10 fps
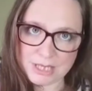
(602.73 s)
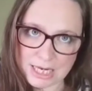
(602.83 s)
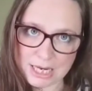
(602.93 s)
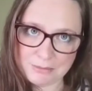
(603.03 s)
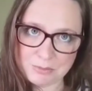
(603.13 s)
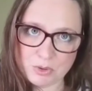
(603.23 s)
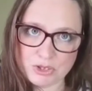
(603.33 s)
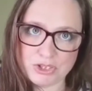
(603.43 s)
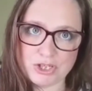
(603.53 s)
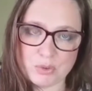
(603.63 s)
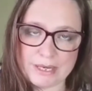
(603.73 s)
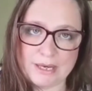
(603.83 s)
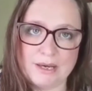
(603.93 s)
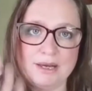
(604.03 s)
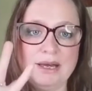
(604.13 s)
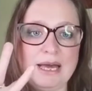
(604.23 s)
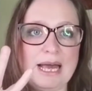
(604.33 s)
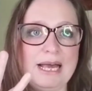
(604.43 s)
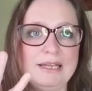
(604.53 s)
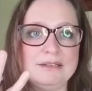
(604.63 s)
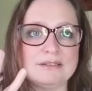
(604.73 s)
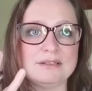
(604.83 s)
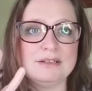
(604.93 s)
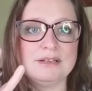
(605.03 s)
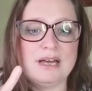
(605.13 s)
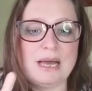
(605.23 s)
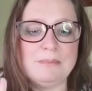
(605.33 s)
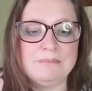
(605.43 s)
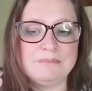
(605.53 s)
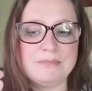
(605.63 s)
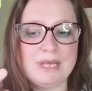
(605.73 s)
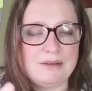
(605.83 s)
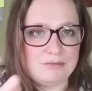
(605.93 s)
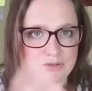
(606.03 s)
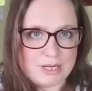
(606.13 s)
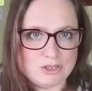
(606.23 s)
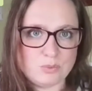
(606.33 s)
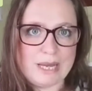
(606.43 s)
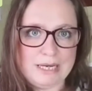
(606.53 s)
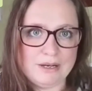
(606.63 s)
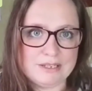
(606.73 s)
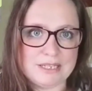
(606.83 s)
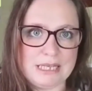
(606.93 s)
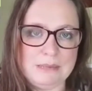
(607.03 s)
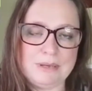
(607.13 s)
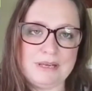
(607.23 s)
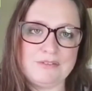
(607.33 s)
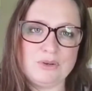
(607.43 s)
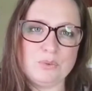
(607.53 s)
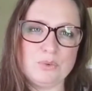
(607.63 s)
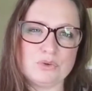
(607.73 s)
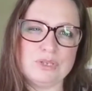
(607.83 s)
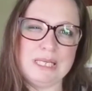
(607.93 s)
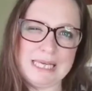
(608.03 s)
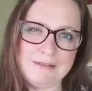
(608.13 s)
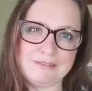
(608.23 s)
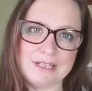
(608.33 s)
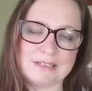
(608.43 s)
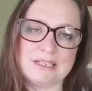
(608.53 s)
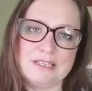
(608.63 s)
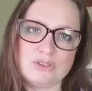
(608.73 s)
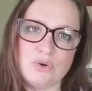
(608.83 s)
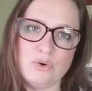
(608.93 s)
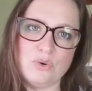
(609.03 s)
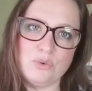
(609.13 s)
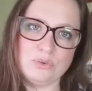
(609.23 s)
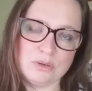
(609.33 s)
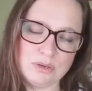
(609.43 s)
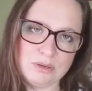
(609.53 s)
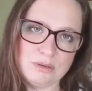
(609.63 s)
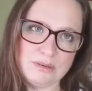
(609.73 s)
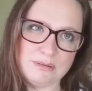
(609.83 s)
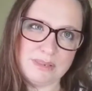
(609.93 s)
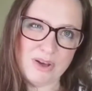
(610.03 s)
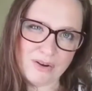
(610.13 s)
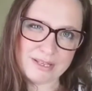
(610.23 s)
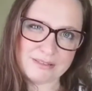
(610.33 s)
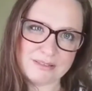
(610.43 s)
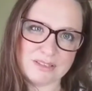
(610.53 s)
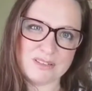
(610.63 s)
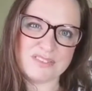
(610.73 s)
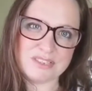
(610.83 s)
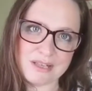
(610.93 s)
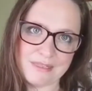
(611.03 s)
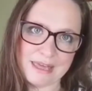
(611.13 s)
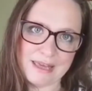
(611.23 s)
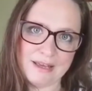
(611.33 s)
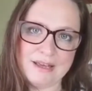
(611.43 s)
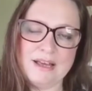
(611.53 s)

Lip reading: take up the moisture quicker, and it drains away nicely. But if you water in the evenings, it's got all night to sort of sit there.